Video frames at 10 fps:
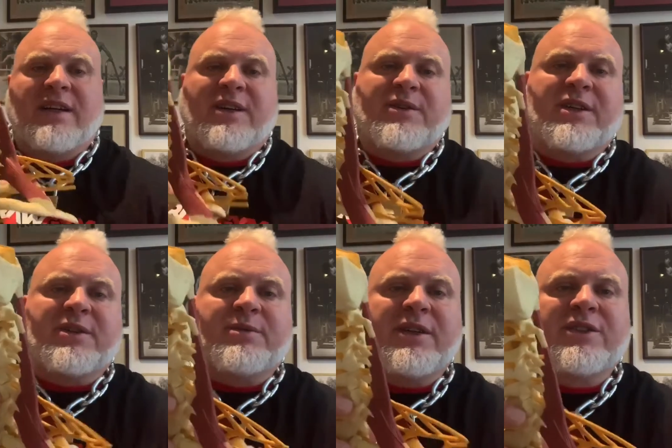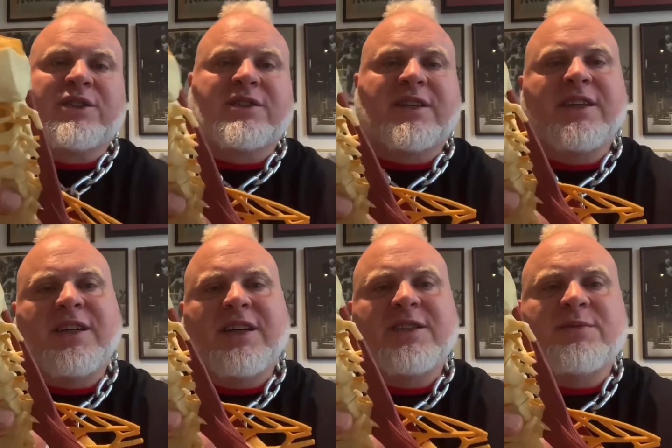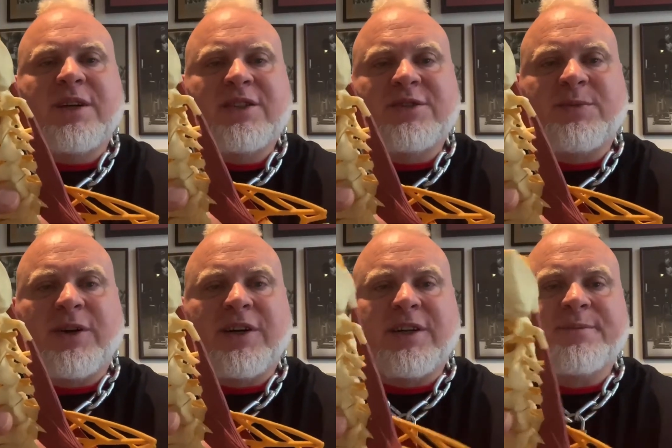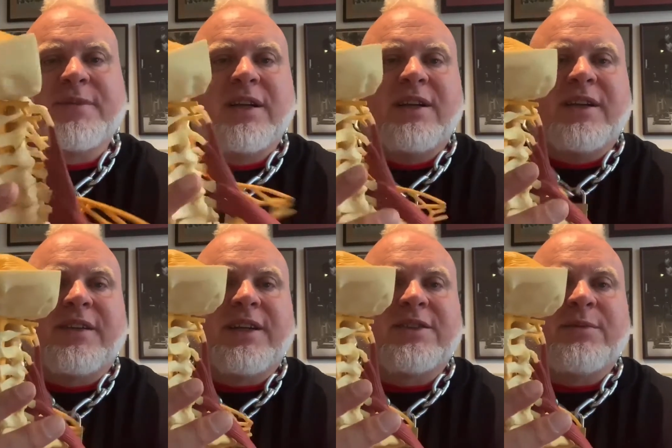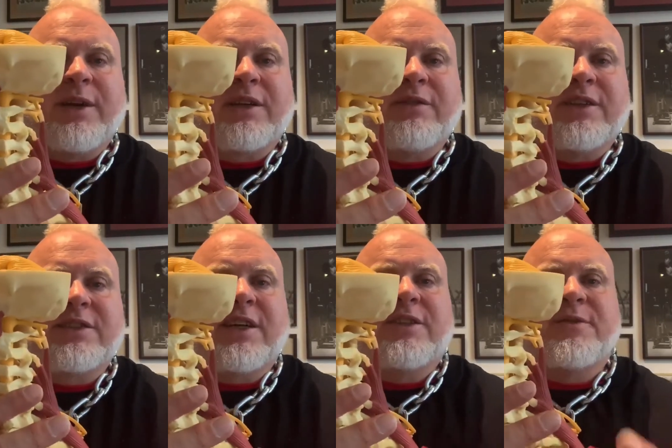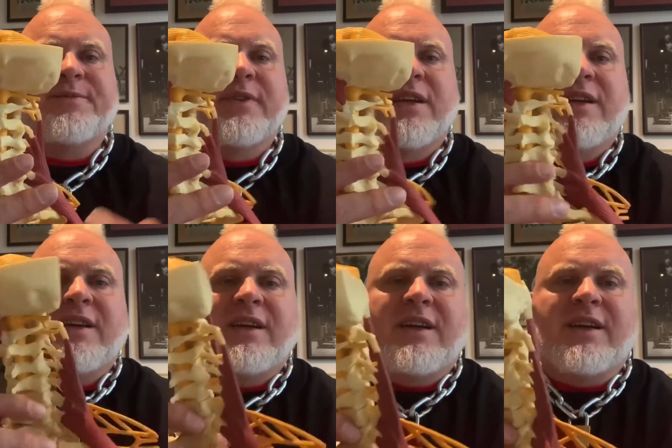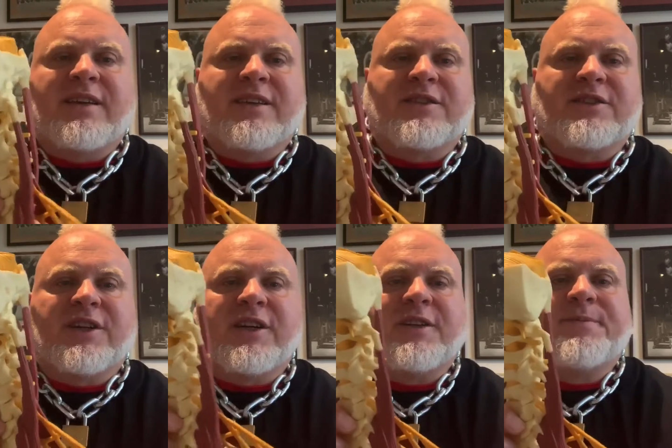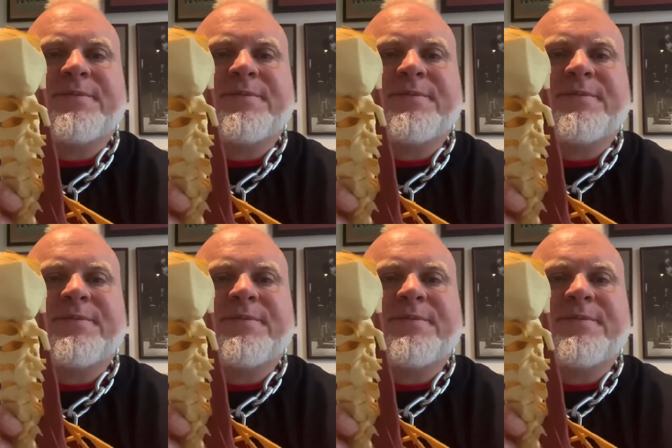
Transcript: All right, well, as you can see, here's a spine. That's the back of your skull, and there's the side.